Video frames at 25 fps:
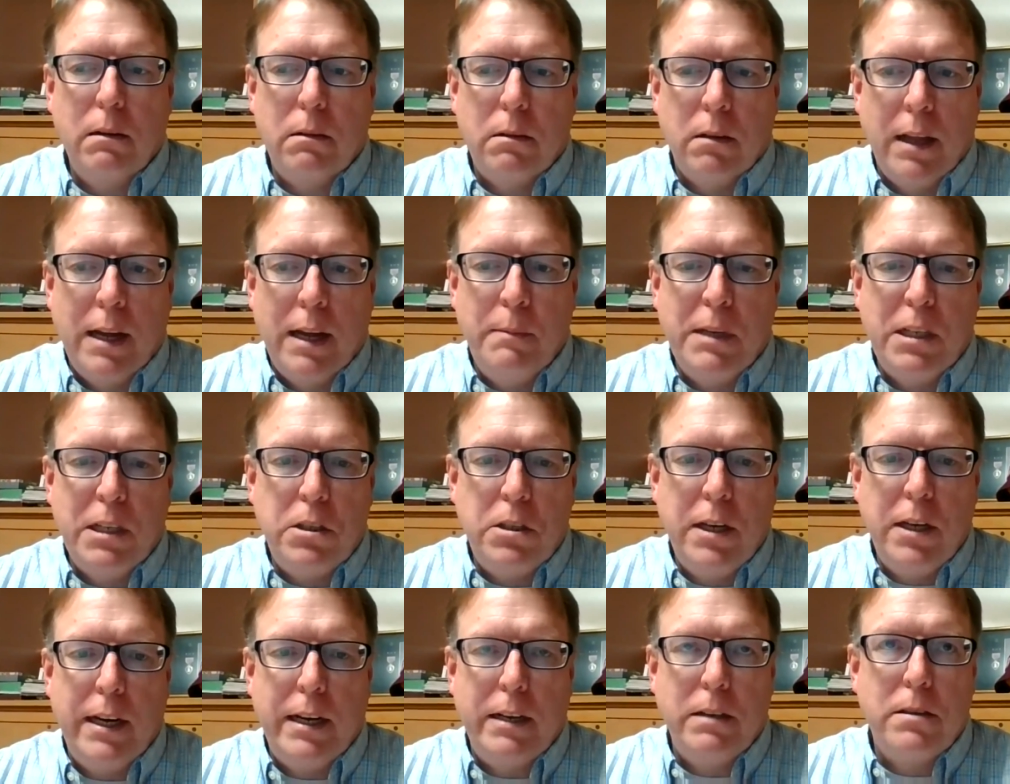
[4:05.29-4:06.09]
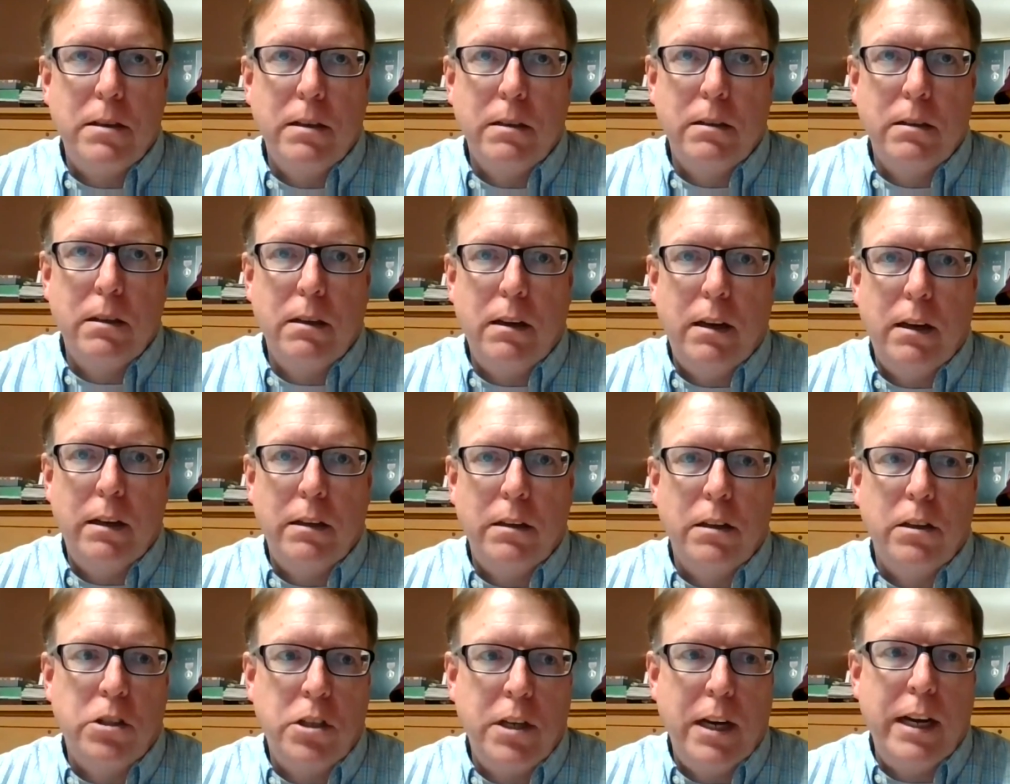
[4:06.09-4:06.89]
climate change and
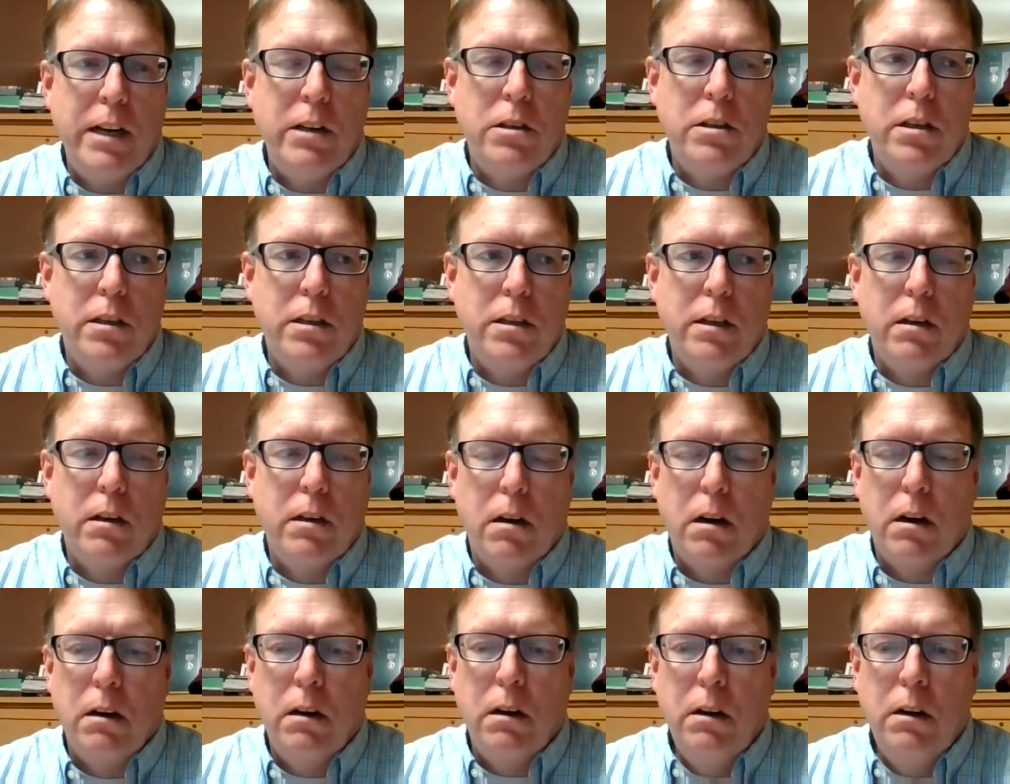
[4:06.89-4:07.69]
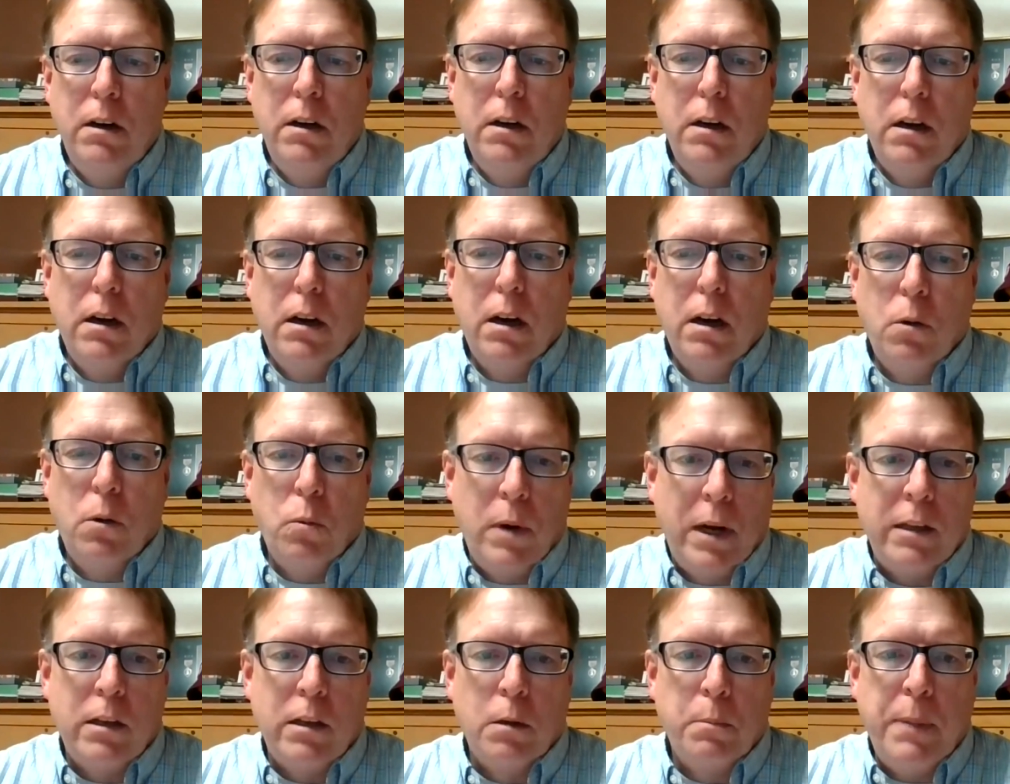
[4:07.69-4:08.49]
the changes in our
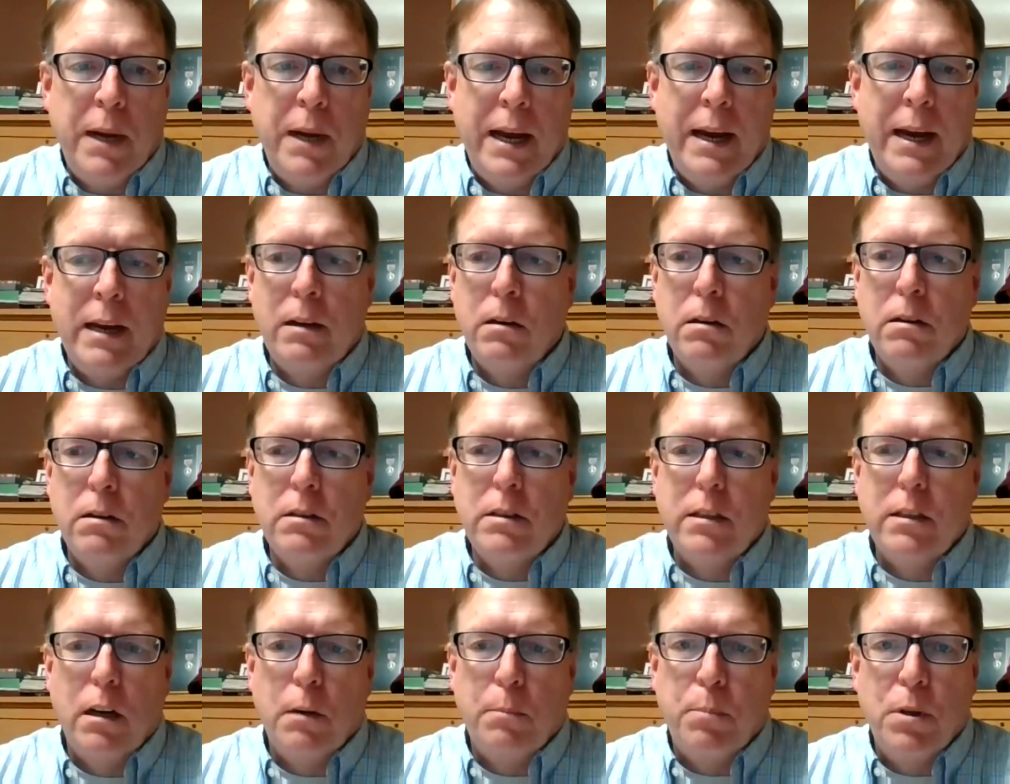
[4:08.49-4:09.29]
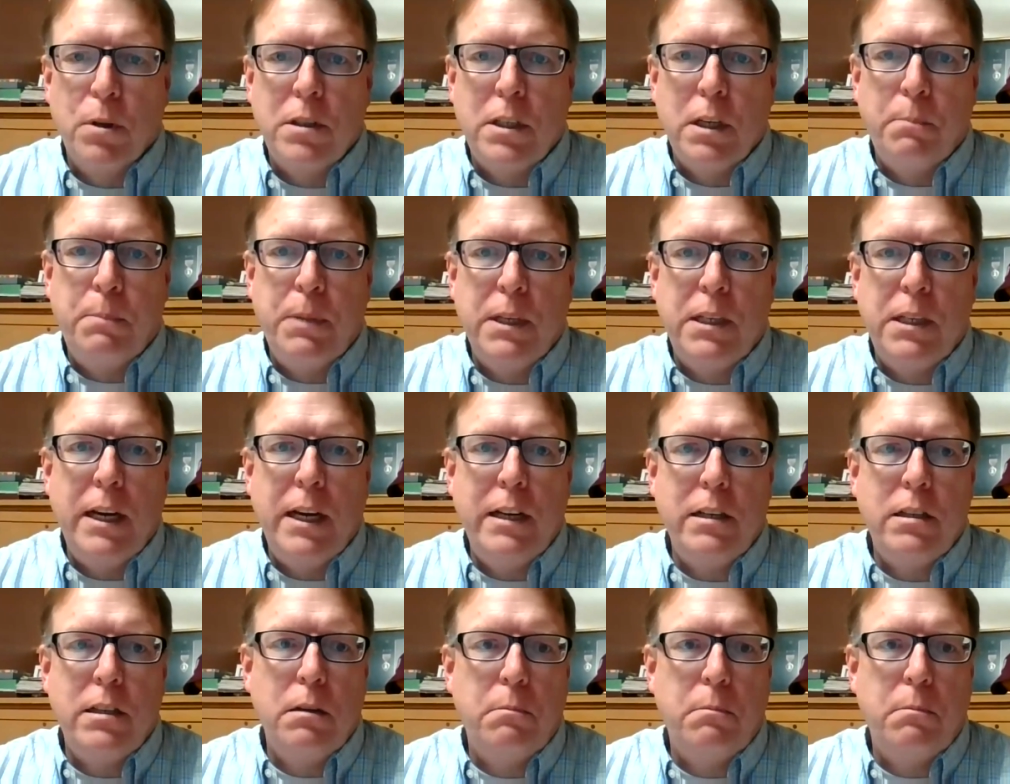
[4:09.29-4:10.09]
weather patterns and our
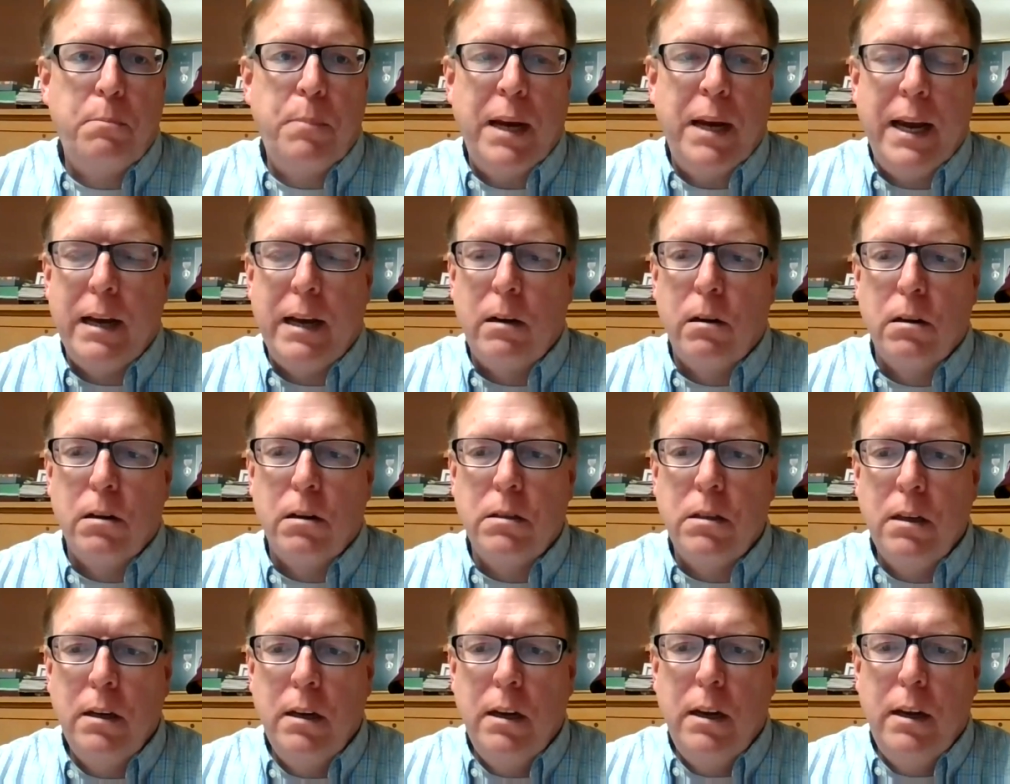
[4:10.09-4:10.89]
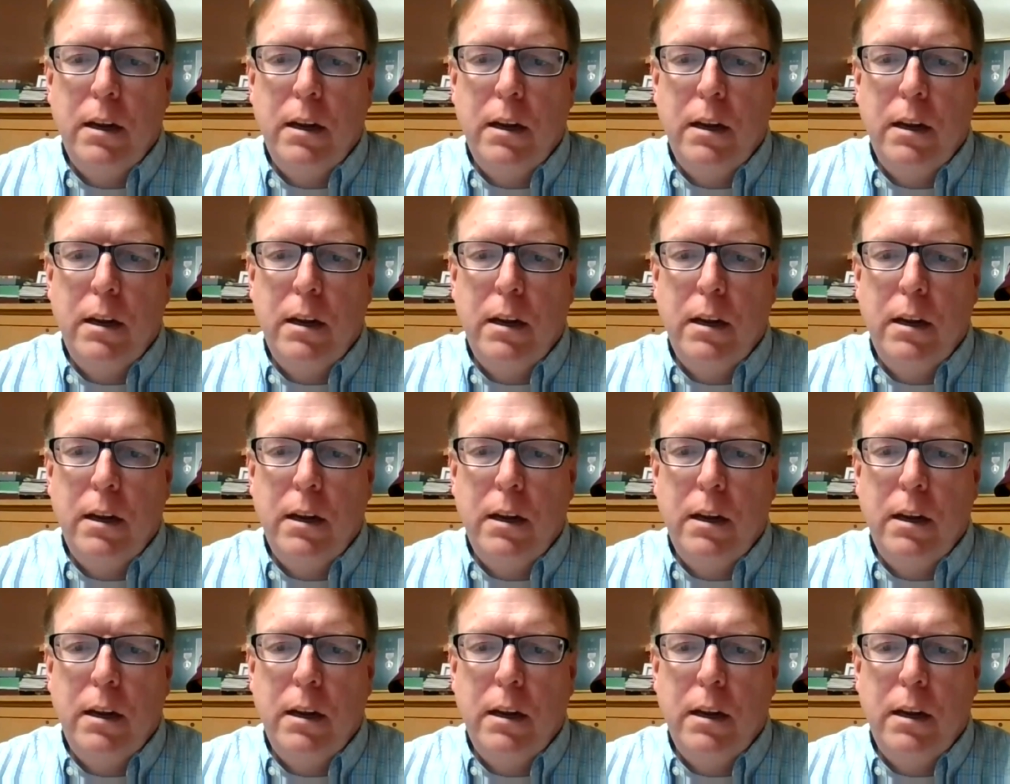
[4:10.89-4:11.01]
precipitation patterns,